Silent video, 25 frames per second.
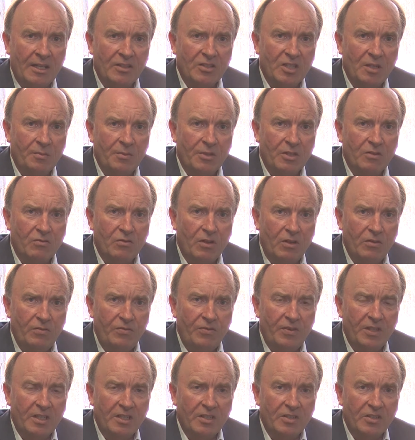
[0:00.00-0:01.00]
Some of the growth
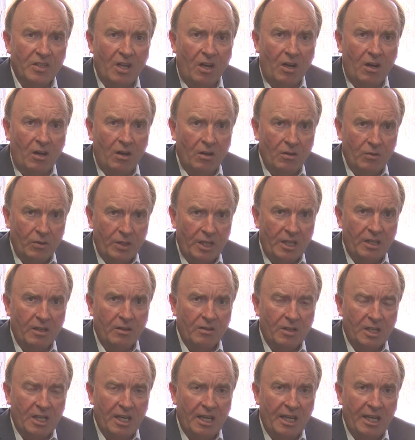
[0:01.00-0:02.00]
figures are looking
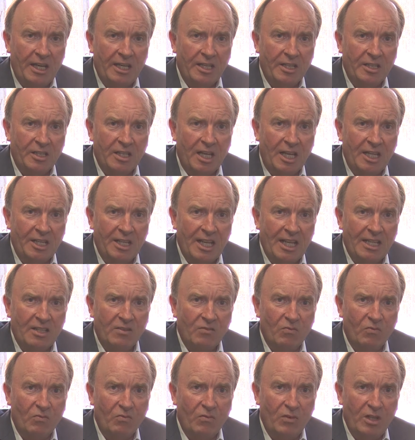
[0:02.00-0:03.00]
okay, and
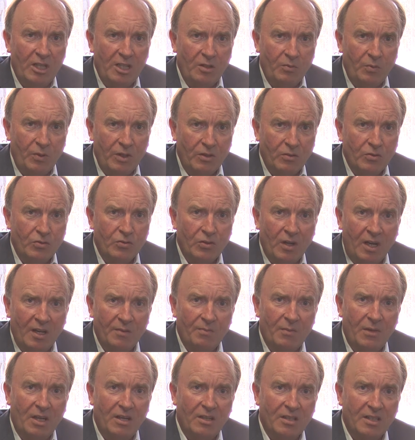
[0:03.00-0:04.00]
that really will
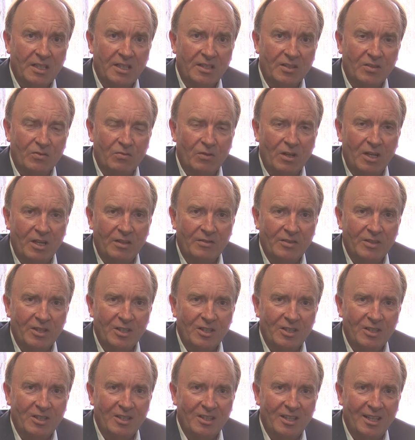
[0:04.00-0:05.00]
drive markets rather
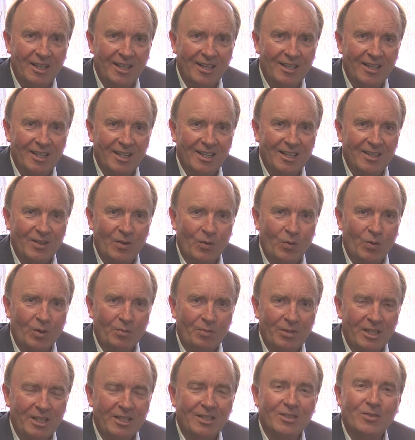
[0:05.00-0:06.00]
than all the
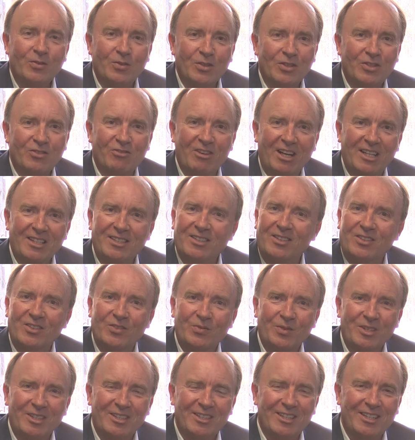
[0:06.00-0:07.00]
political
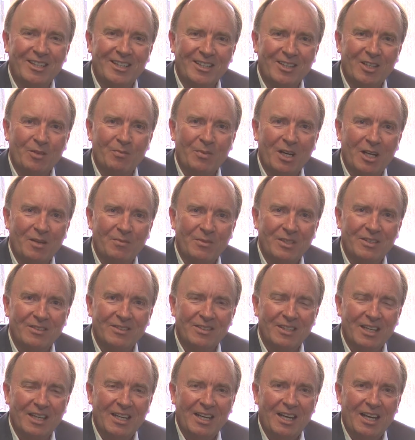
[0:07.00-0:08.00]
distractions we see at the
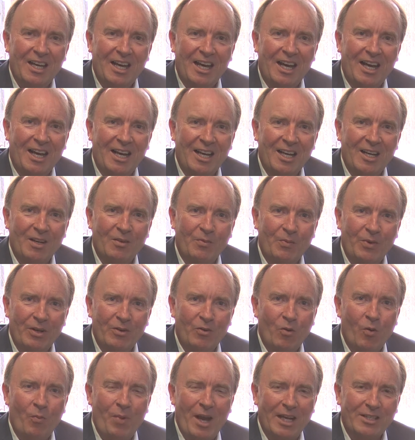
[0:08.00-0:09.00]
moment.
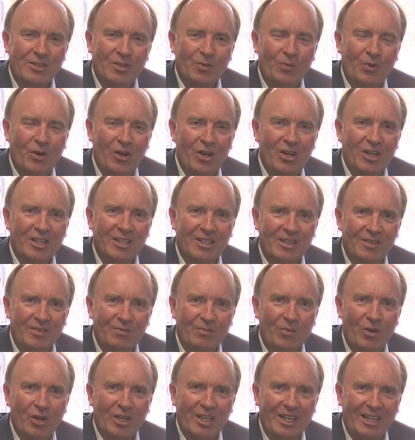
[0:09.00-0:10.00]
We're all back to work
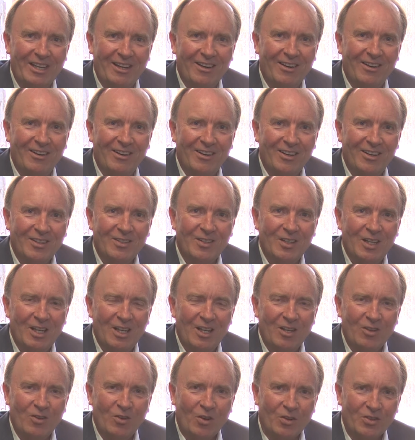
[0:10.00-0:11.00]
and working hard,
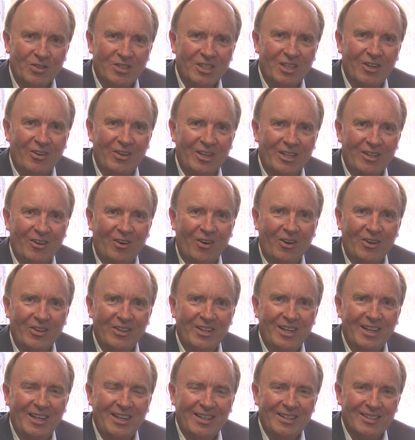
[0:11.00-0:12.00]
lots going
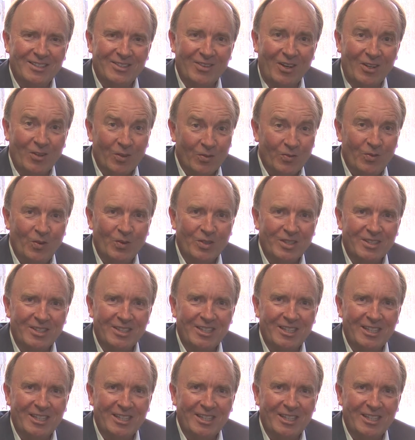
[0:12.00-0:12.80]
on, so I look forward to